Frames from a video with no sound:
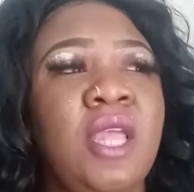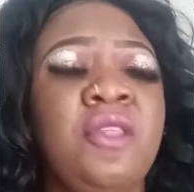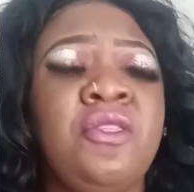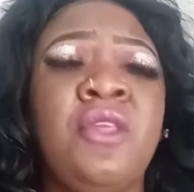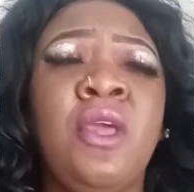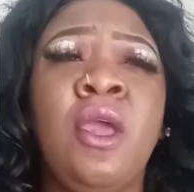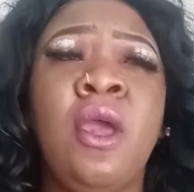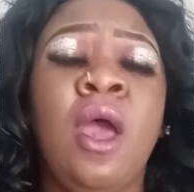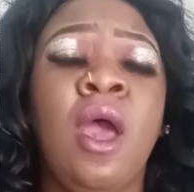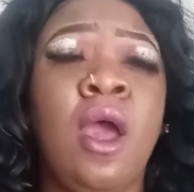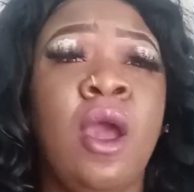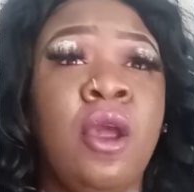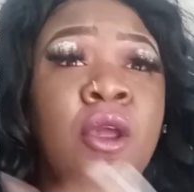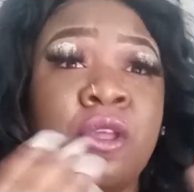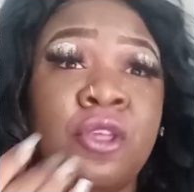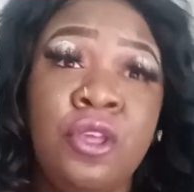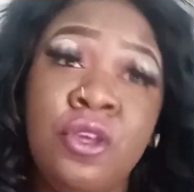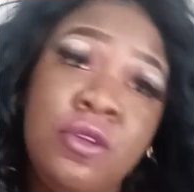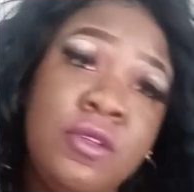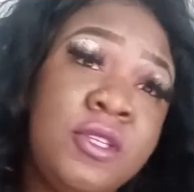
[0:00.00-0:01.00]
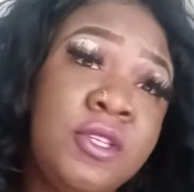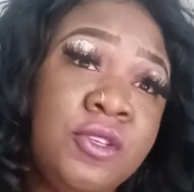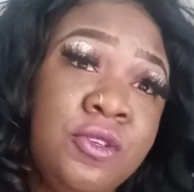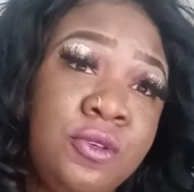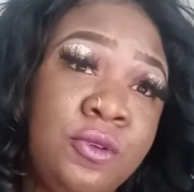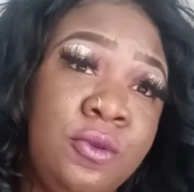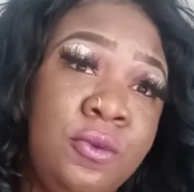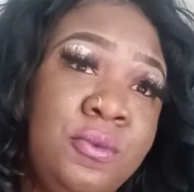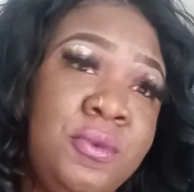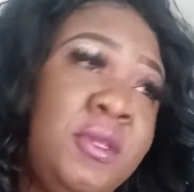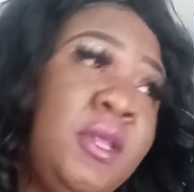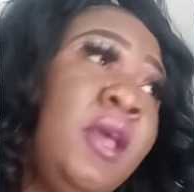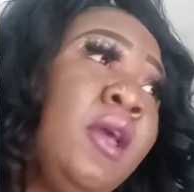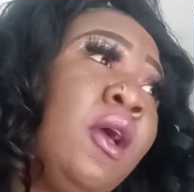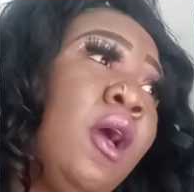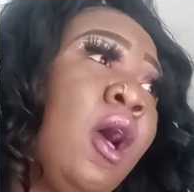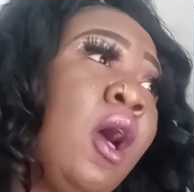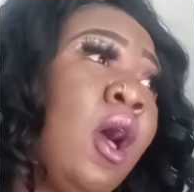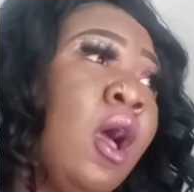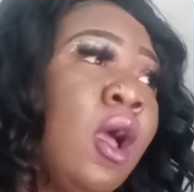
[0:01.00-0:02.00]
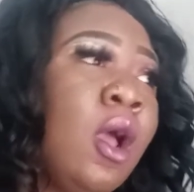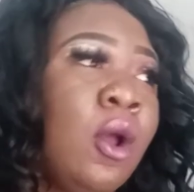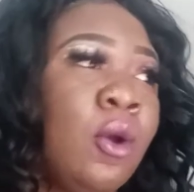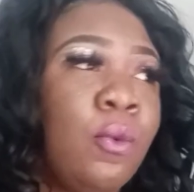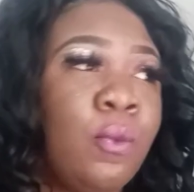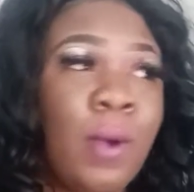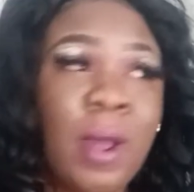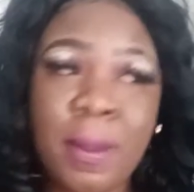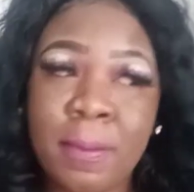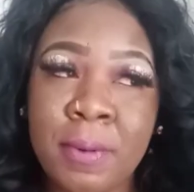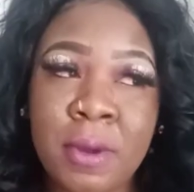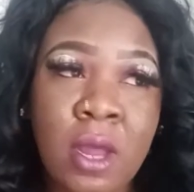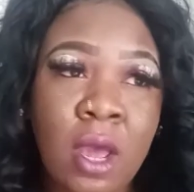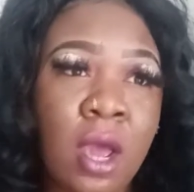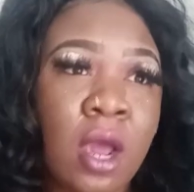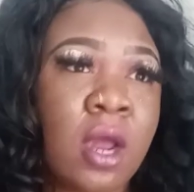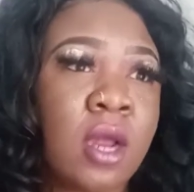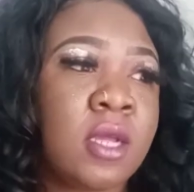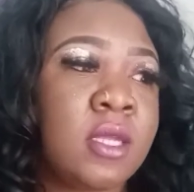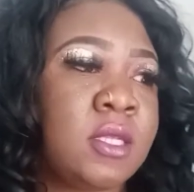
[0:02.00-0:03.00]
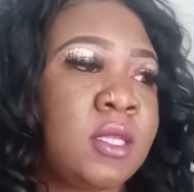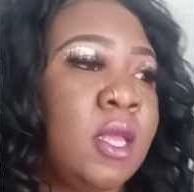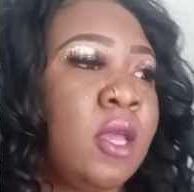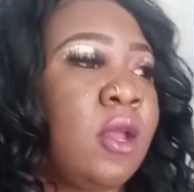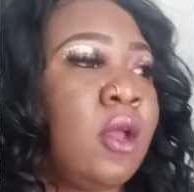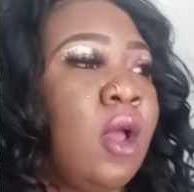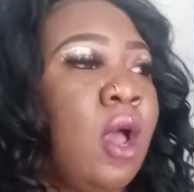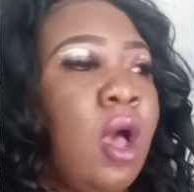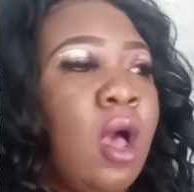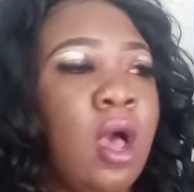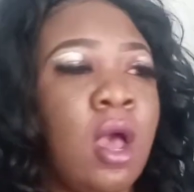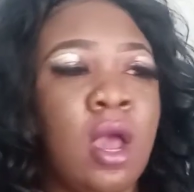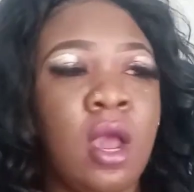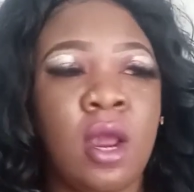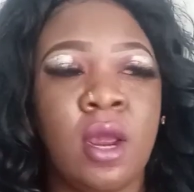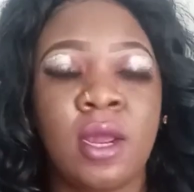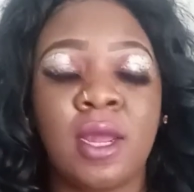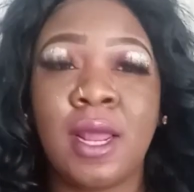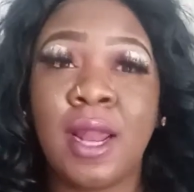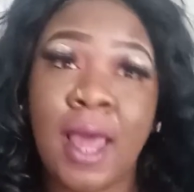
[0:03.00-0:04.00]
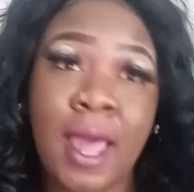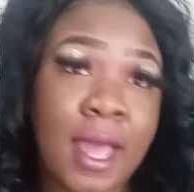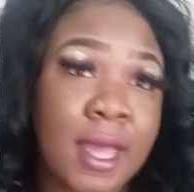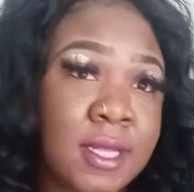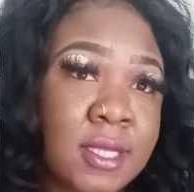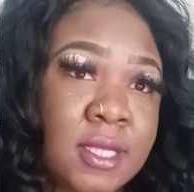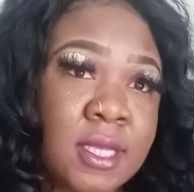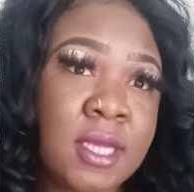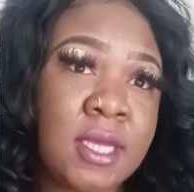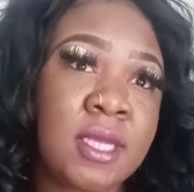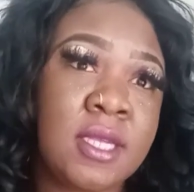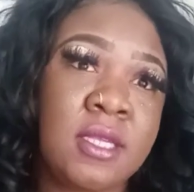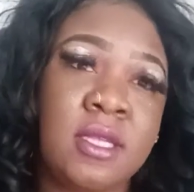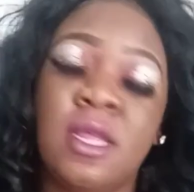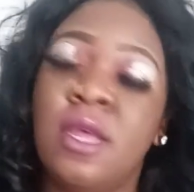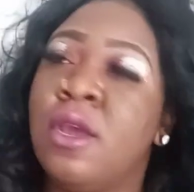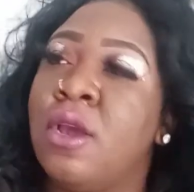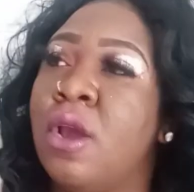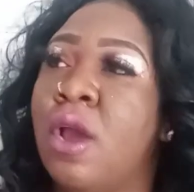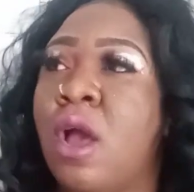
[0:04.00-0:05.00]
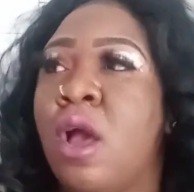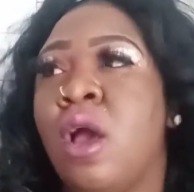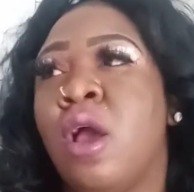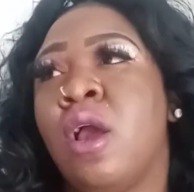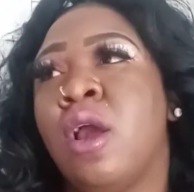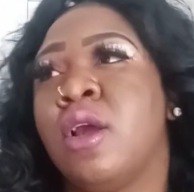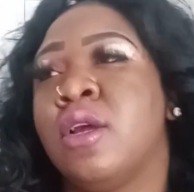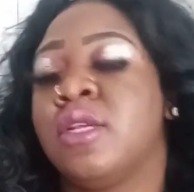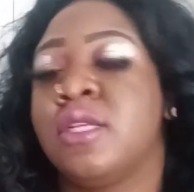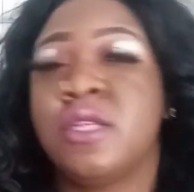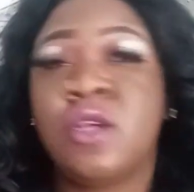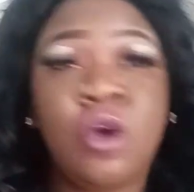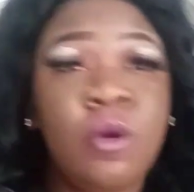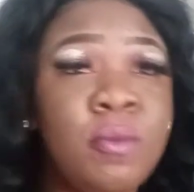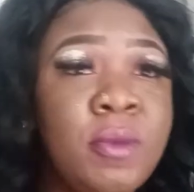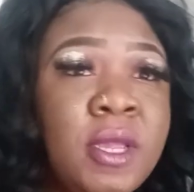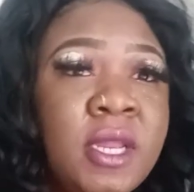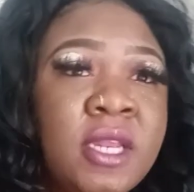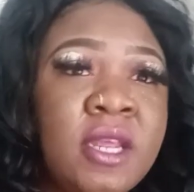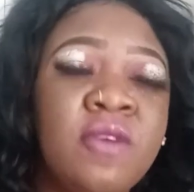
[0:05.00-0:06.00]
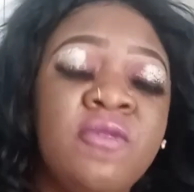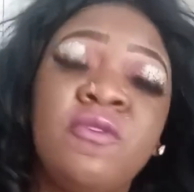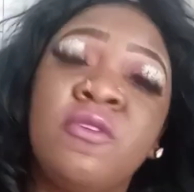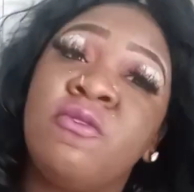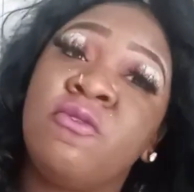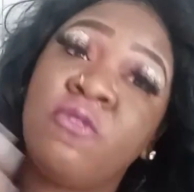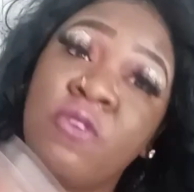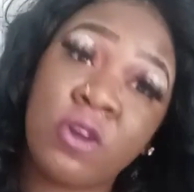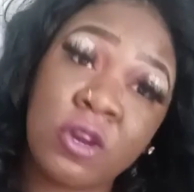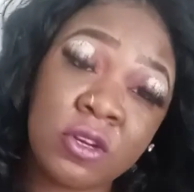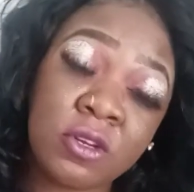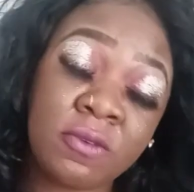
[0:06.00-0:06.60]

There are YouTubes, there are webinars, there are classes, there are so many different